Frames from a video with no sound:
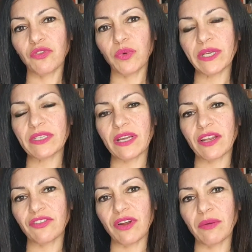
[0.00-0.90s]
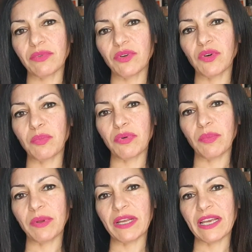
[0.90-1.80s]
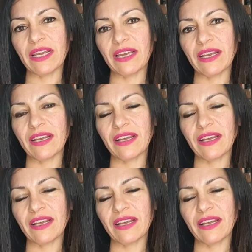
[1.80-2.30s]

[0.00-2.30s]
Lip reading: Twist that trapdoor properly.